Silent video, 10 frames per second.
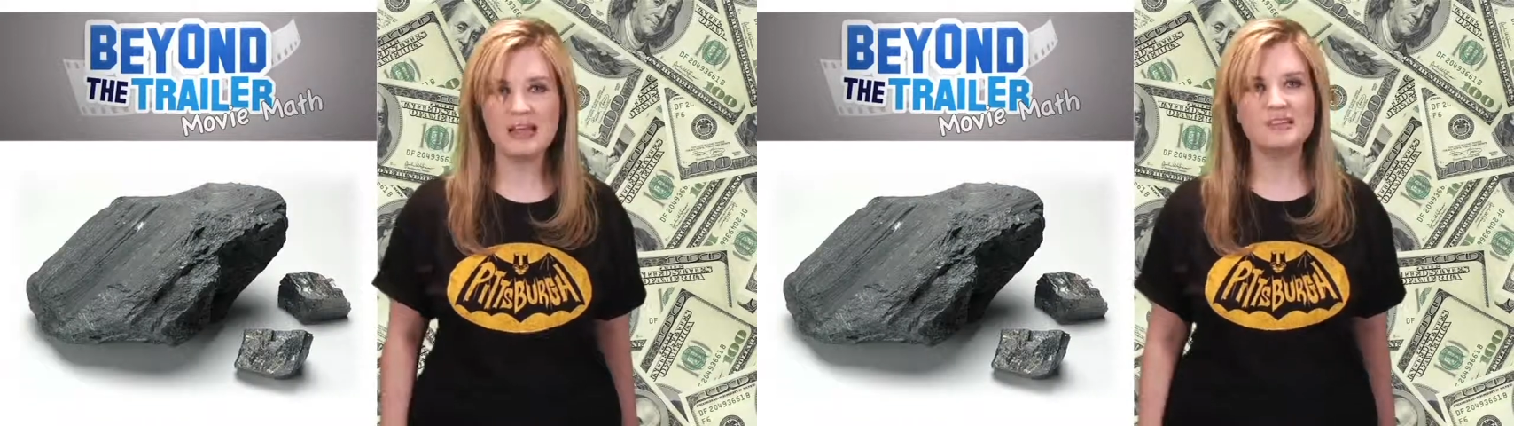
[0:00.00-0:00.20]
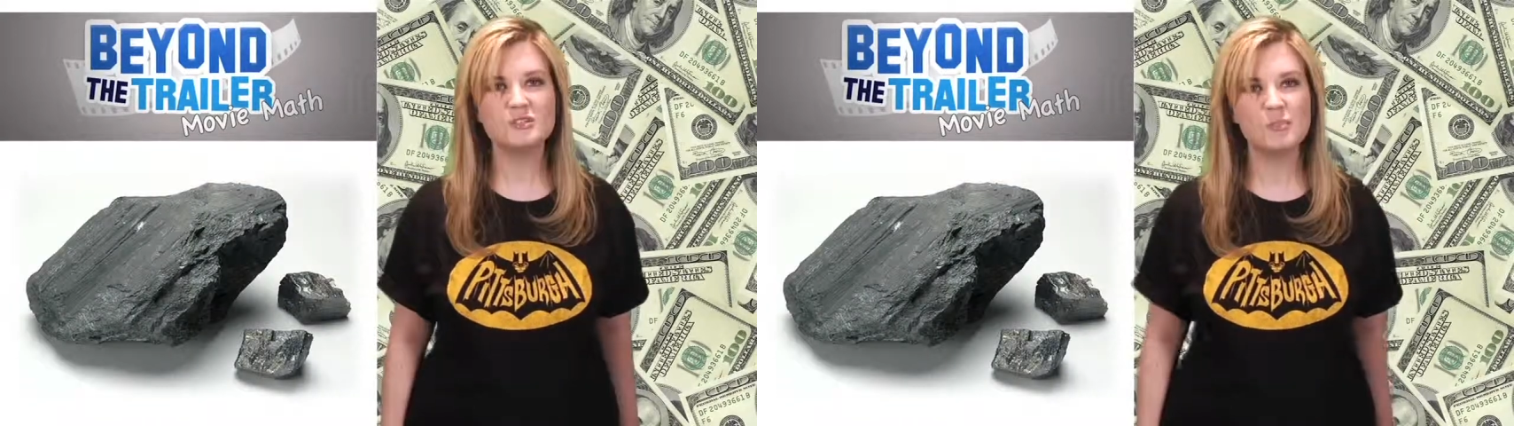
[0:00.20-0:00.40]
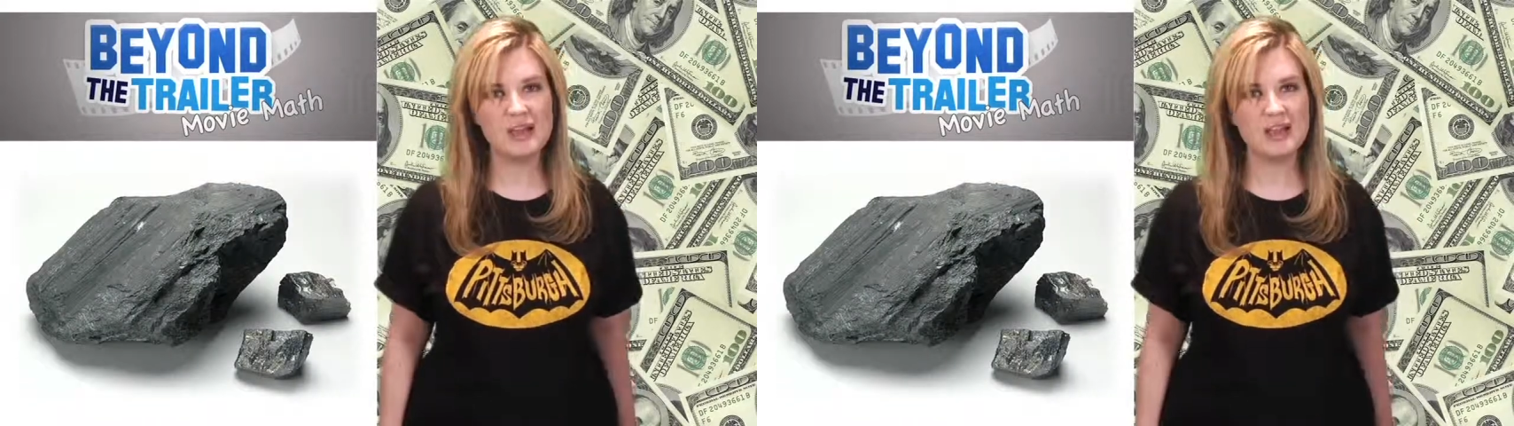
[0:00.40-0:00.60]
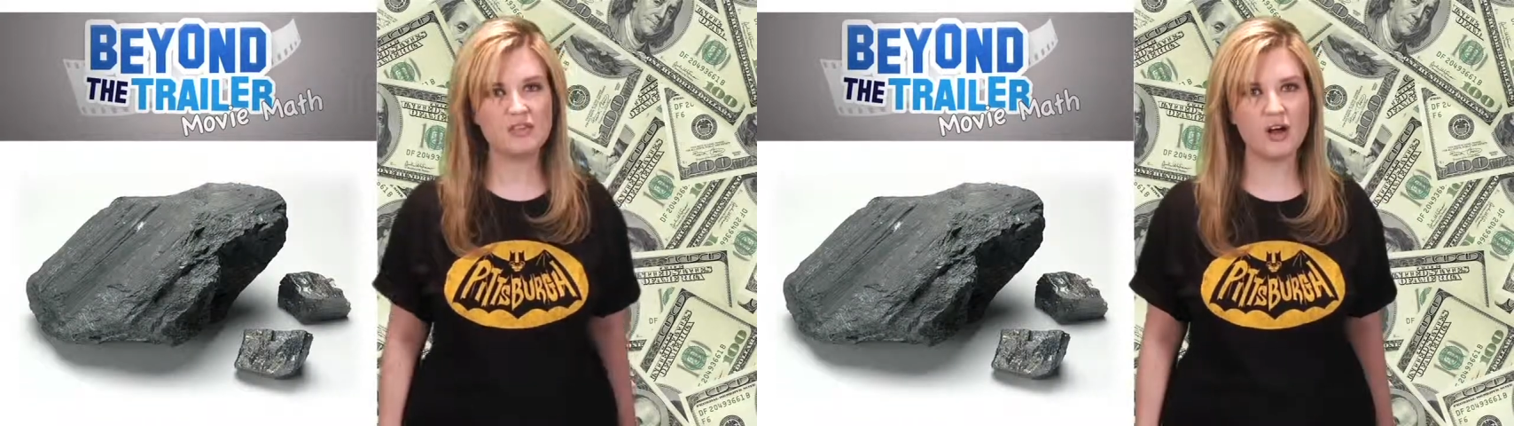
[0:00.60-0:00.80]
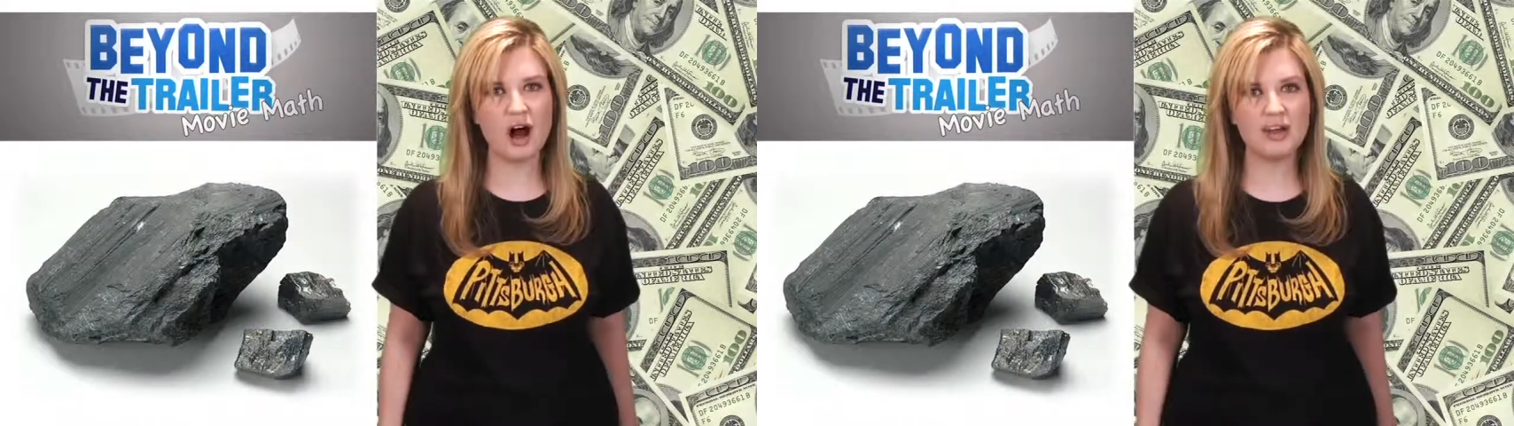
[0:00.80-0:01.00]
Speaking
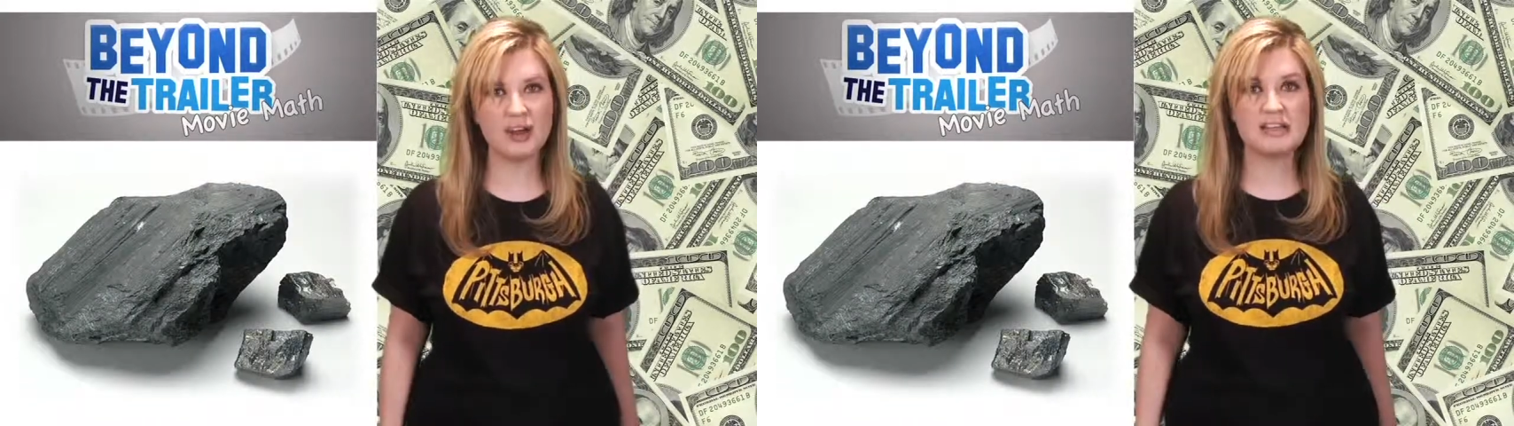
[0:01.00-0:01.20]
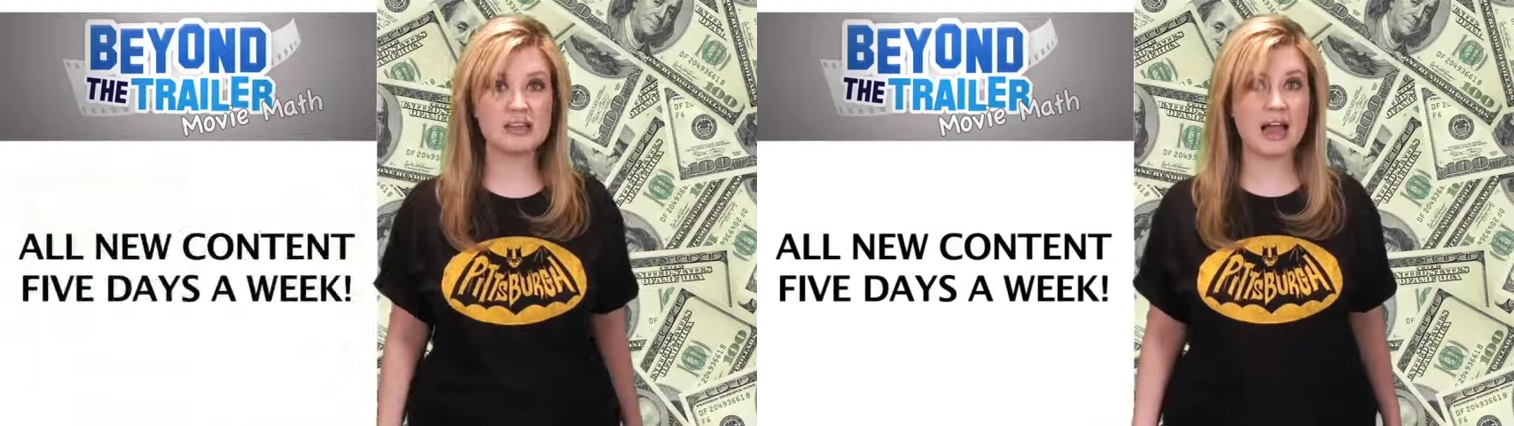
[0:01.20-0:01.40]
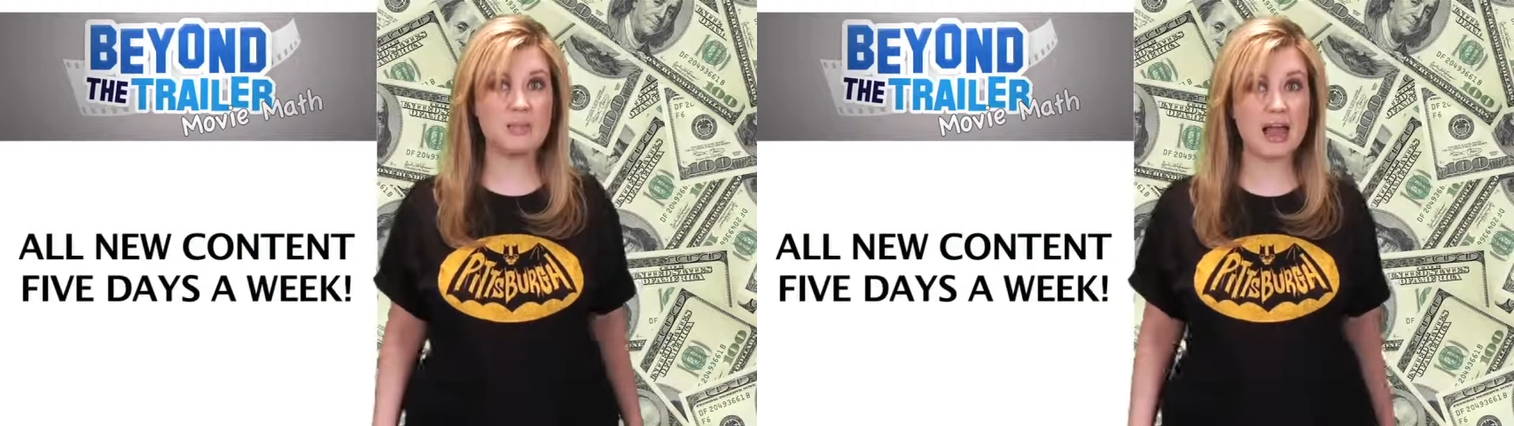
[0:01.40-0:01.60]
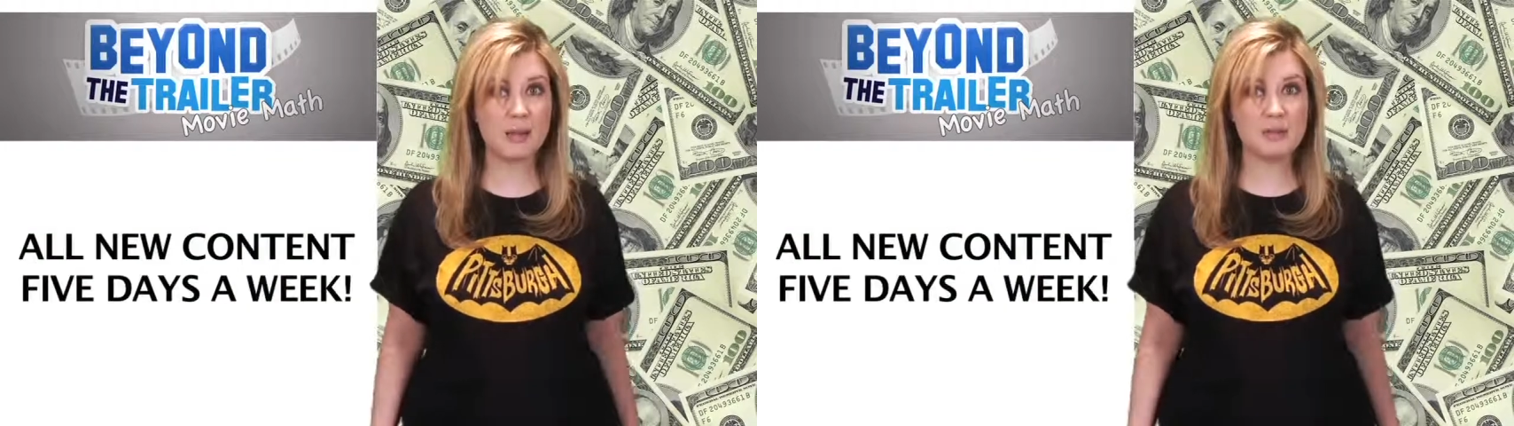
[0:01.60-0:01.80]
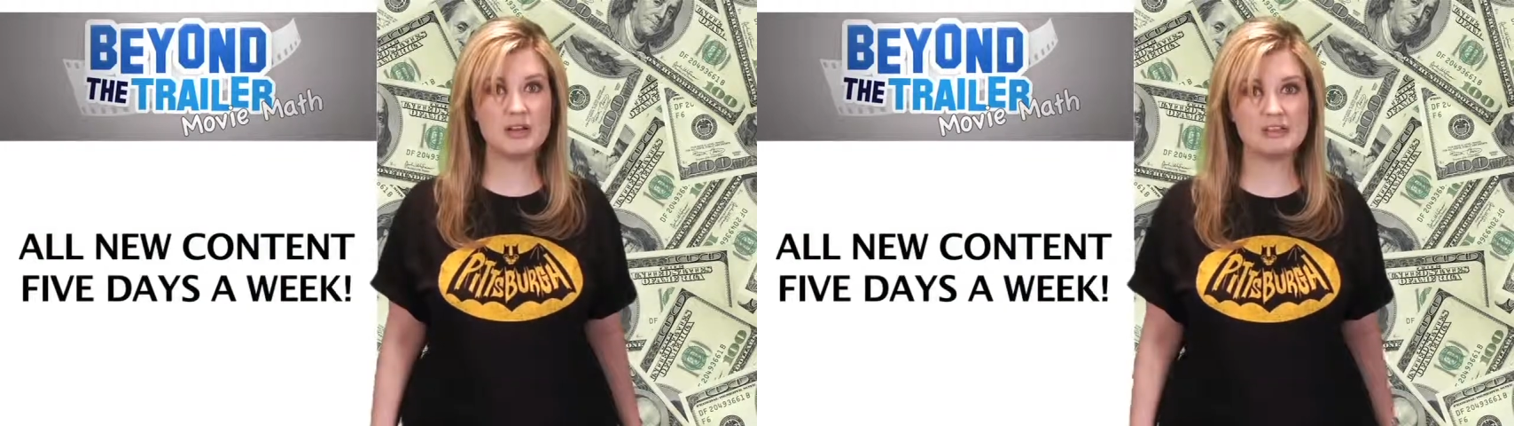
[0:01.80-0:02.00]
of the holidays, I'm
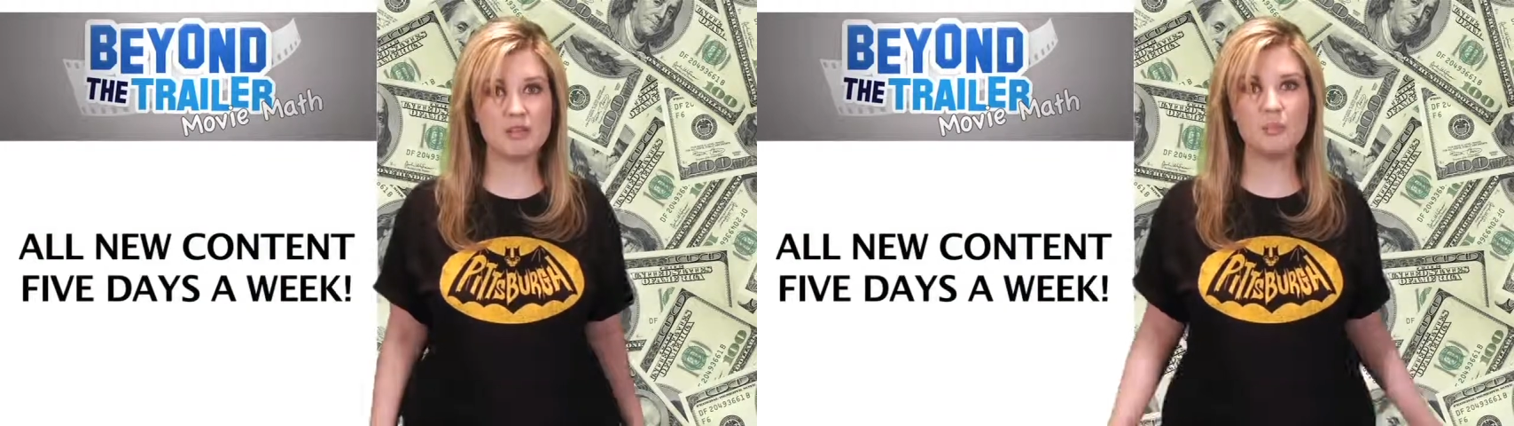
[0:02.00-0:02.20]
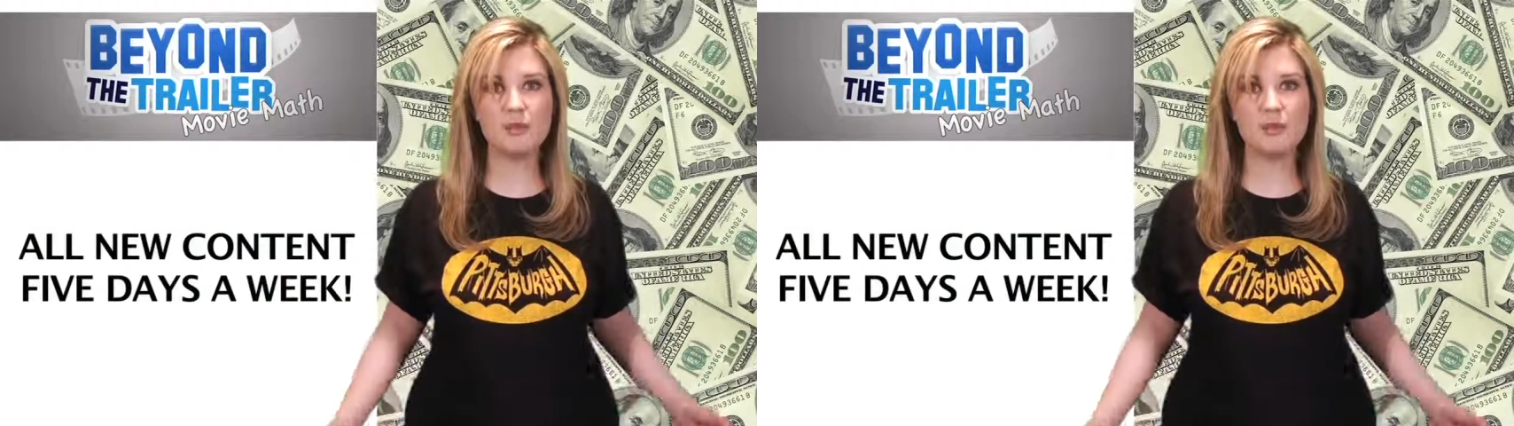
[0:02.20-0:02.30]
happy to say that